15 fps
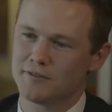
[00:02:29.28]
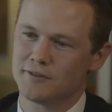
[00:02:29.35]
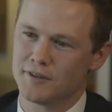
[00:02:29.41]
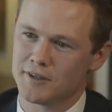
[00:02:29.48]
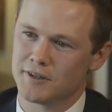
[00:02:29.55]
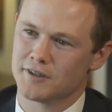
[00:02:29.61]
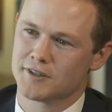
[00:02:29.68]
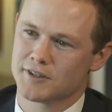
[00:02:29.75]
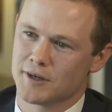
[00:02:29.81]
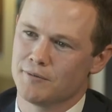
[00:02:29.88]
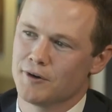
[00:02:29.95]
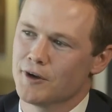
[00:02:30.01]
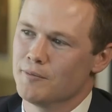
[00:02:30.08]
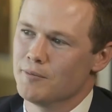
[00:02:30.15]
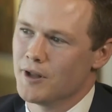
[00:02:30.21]
for
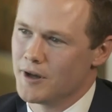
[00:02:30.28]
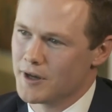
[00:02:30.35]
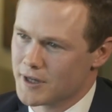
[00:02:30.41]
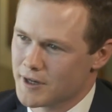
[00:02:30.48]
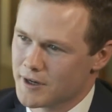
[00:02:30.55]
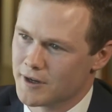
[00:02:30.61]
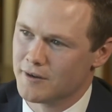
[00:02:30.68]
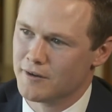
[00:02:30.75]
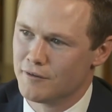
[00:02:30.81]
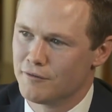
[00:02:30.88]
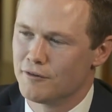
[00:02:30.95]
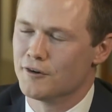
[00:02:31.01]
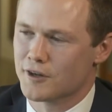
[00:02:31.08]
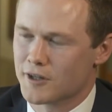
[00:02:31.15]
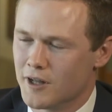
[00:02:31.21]
someone applying
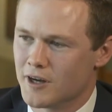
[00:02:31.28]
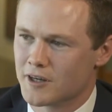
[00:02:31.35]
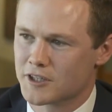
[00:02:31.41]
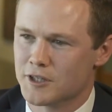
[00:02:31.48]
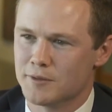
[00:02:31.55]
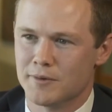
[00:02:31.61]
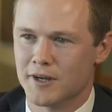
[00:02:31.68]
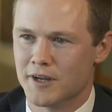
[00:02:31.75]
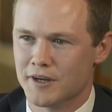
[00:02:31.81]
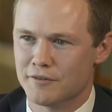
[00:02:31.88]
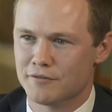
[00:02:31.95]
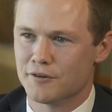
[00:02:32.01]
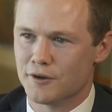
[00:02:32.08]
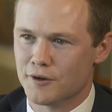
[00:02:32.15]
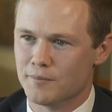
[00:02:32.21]
for a clerkship at any
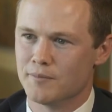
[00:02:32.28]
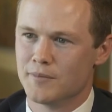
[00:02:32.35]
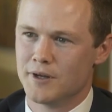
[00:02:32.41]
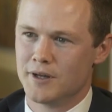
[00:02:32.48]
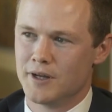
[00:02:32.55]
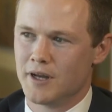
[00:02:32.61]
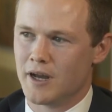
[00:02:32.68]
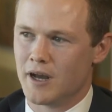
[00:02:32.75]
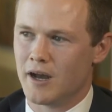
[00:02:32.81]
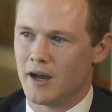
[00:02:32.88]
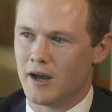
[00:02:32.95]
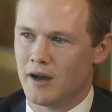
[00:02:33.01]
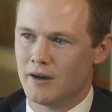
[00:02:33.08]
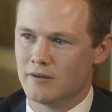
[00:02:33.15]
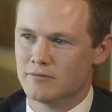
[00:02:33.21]
firm
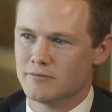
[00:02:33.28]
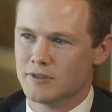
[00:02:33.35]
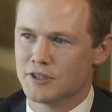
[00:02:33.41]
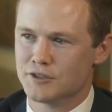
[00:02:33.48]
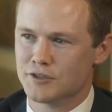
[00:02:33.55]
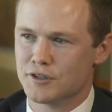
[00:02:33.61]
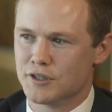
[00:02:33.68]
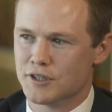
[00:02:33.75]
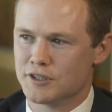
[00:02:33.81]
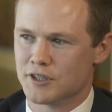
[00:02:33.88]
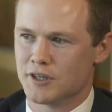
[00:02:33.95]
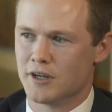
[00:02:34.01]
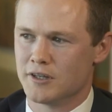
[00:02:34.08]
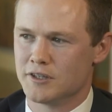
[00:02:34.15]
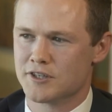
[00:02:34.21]
is
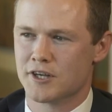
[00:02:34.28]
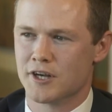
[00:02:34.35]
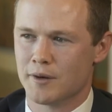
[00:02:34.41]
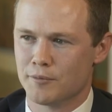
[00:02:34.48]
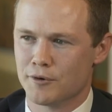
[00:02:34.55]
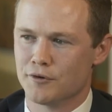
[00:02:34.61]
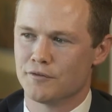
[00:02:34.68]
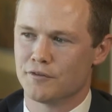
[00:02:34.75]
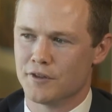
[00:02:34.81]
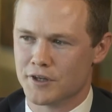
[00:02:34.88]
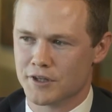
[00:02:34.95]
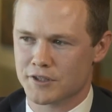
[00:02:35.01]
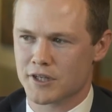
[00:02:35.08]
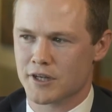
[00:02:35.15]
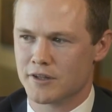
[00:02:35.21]
a number of
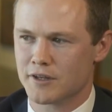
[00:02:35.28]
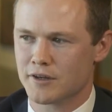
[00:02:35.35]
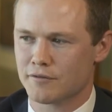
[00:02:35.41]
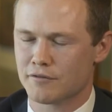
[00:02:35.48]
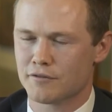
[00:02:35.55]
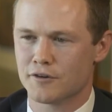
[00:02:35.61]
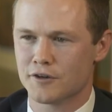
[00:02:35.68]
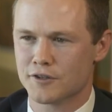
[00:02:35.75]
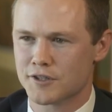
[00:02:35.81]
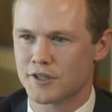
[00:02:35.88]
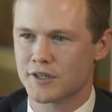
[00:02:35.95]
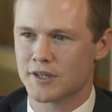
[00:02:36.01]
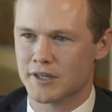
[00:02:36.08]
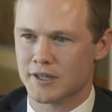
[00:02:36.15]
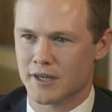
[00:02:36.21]
things. I think
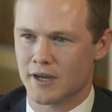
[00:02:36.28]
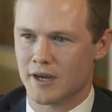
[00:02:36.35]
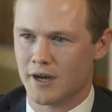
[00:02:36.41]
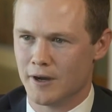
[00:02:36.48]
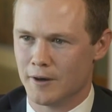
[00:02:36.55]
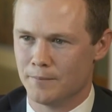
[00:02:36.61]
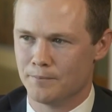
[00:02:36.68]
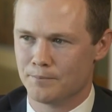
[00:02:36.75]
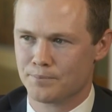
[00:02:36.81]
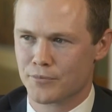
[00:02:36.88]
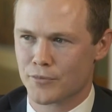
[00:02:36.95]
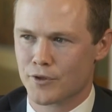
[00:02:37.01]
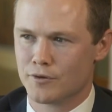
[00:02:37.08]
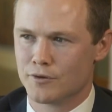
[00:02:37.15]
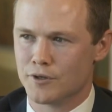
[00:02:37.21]
firstly,
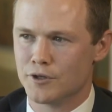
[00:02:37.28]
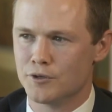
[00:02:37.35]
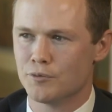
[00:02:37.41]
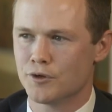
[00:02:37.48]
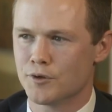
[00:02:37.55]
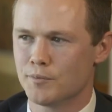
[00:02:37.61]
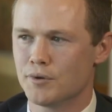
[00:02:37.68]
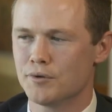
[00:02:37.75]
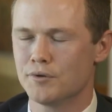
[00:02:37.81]
you want to